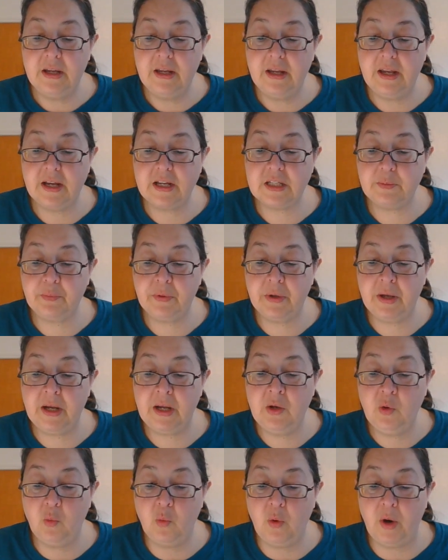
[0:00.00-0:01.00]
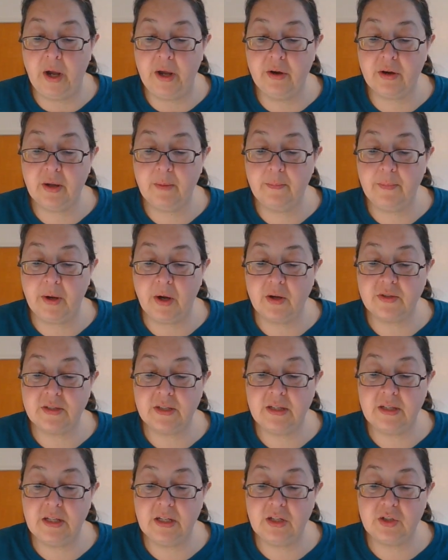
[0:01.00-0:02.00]
Explain why your
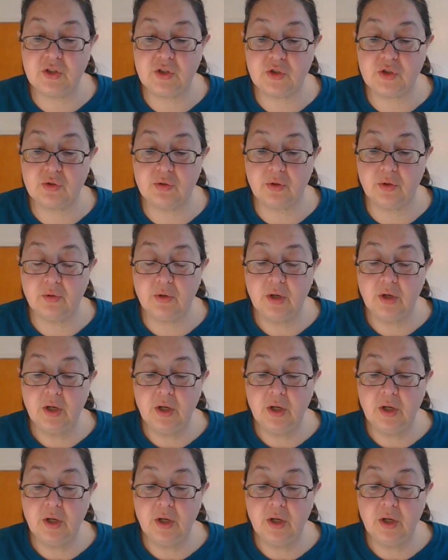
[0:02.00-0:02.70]
comparison is true.